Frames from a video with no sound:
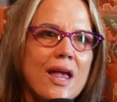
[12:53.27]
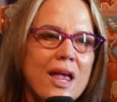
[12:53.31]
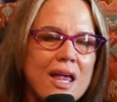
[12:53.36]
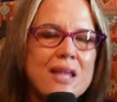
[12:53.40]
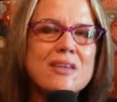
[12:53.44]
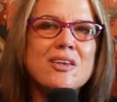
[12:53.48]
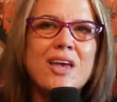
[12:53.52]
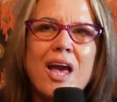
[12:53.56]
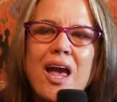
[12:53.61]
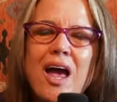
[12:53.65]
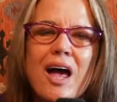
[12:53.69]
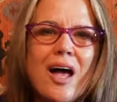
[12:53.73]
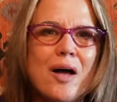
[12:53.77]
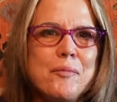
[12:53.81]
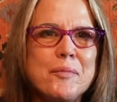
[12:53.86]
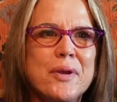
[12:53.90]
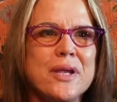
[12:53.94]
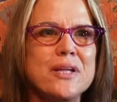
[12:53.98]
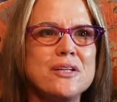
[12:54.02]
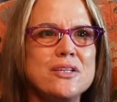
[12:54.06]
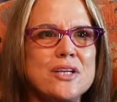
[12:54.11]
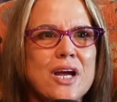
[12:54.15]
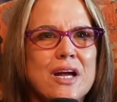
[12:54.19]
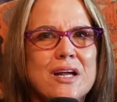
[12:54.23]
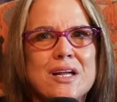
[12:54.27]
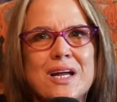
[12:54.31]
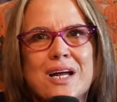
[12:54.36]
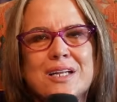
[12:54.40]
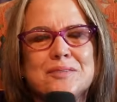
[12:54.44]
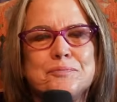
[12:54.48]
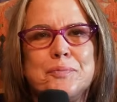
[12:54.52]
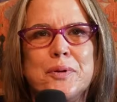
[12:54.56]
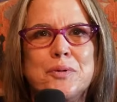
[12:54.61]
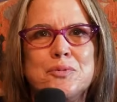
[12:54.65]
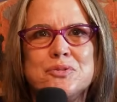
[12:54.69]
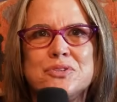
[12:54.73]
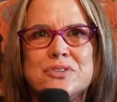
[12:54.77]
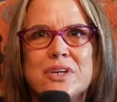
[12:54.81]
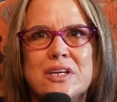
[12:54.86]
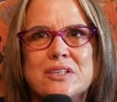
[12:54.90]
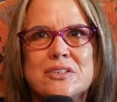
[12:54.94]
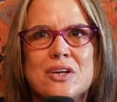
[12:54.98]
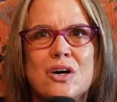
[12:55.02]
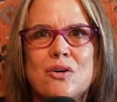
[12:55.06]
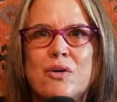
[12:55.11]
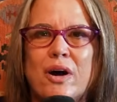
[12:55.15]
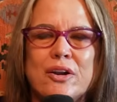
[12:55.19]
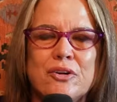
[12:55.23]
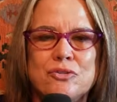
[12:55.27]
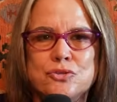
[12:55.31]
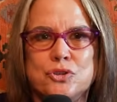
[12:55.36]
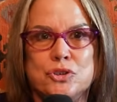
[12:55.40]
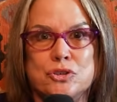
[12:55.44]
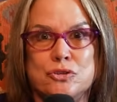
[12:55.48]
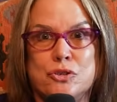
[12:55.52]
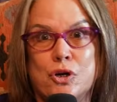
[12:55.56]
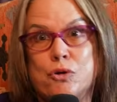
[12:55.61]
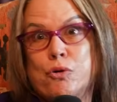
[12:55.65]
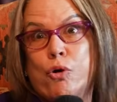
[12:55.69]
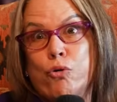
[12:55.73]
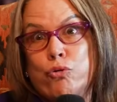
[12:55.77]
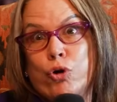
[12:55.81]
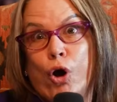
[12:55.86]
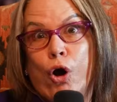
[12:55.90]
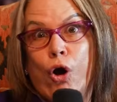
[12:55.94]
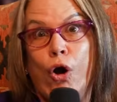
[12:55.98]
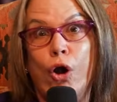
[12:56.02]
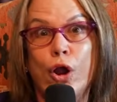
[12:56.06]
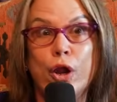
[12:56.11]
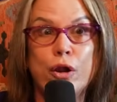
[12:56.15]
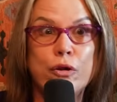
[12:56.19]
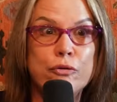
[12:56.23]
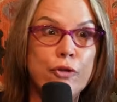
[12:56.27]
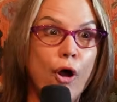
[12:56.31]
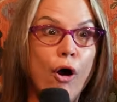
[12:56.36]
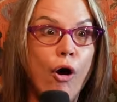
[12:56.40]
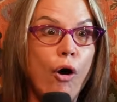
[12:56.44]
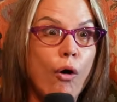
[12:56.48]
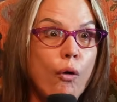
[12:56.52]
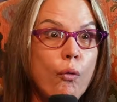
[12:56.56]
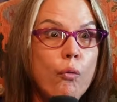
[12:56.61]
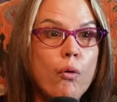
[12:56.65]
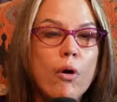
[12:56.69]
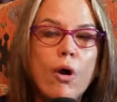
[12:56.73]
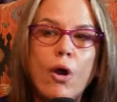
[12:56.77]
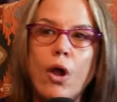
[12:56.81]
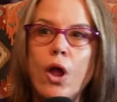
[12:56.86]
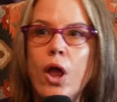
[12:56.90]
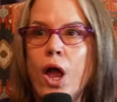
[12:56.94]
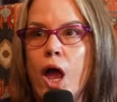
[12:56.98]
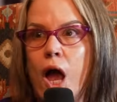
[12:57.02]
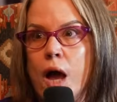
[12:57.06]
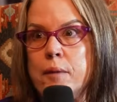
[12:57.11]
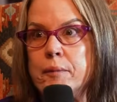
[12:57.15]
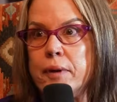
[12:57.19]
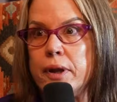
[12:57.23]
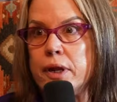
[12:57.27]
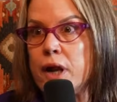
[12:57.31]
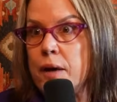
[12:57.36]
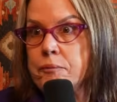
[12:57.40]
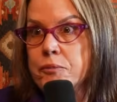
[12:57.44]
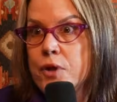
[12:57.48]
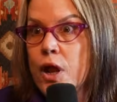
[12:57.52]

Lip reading: Yeah, I mean, people say no. I don't just go, "Okay, no." I mean, I'm